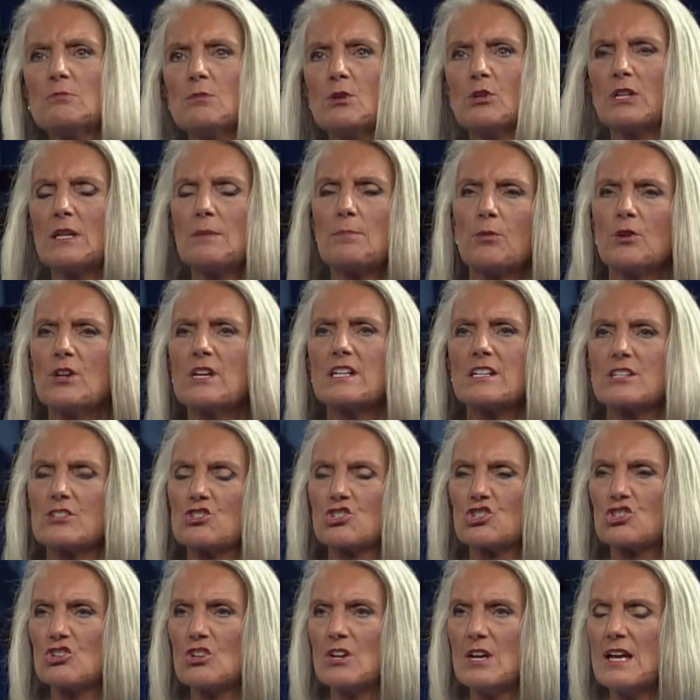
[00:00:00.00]
Moody
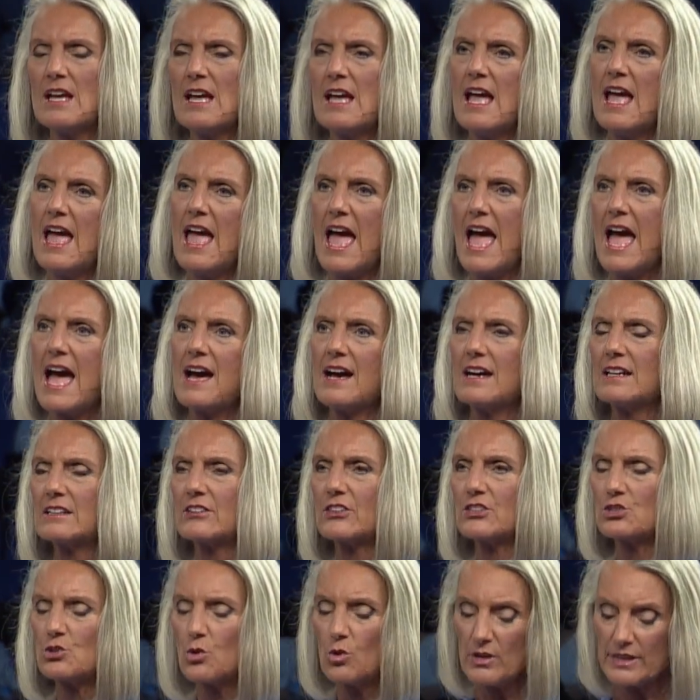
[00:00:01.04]
preach." And
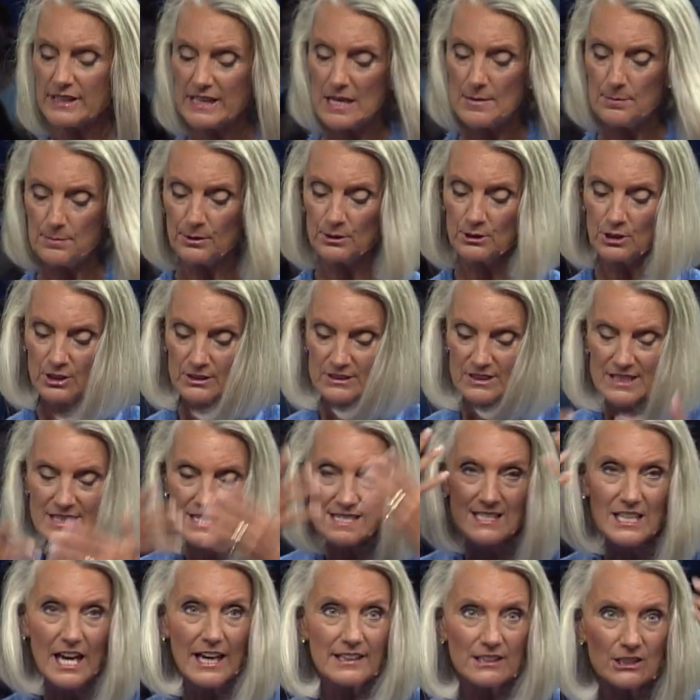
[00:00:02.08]
the doorkeeper looked at
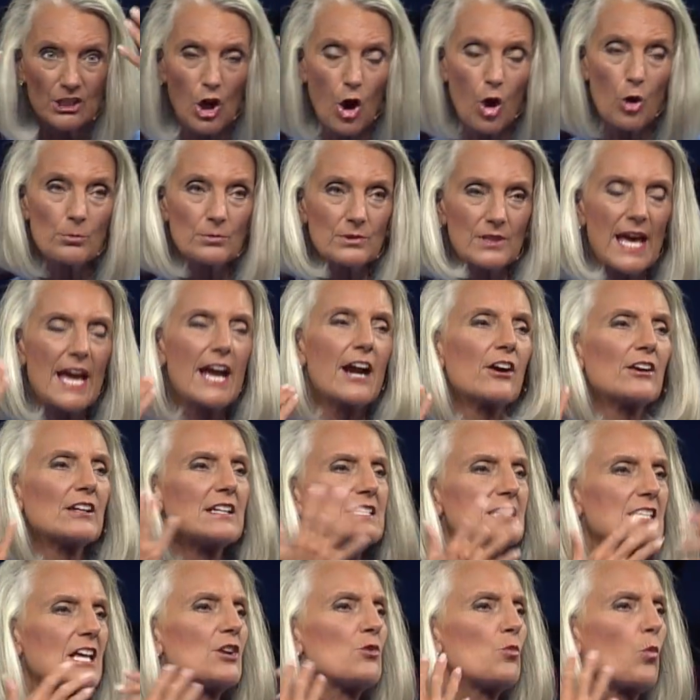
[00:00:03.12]
his uncombed hair and
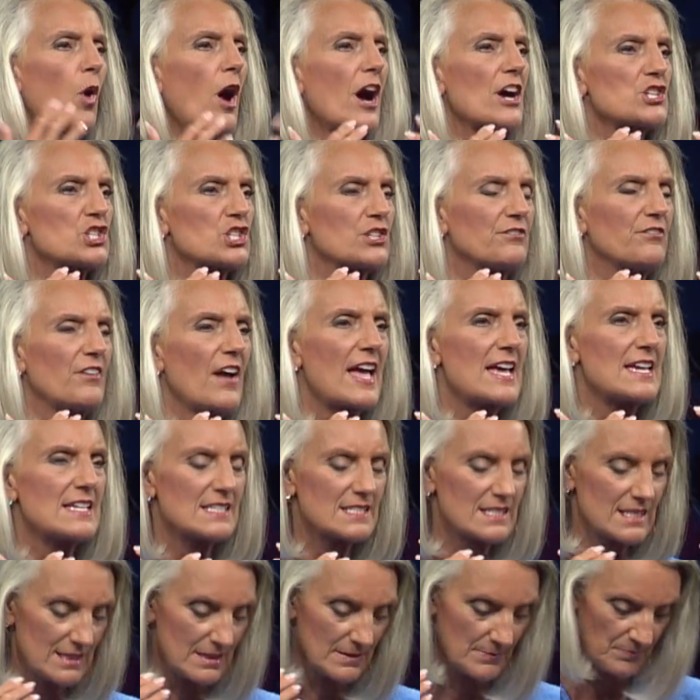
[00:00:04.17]
his unwashed
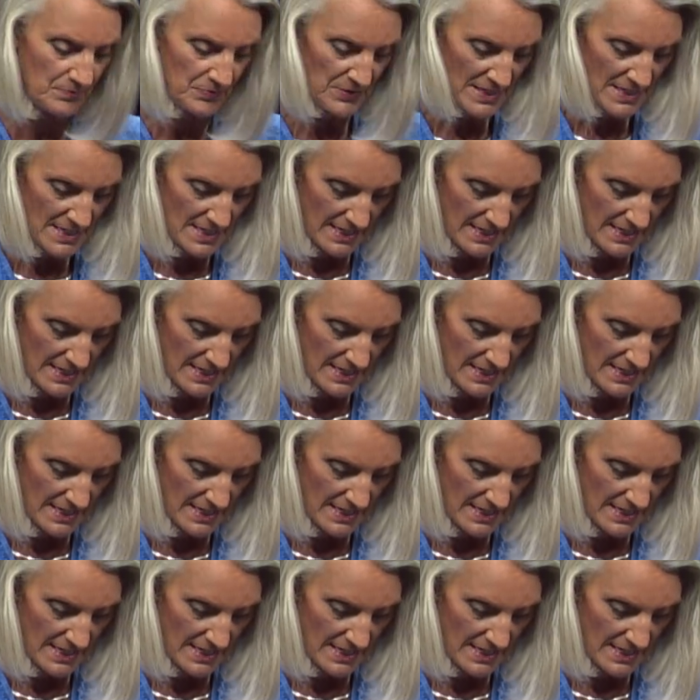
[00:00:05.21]
face and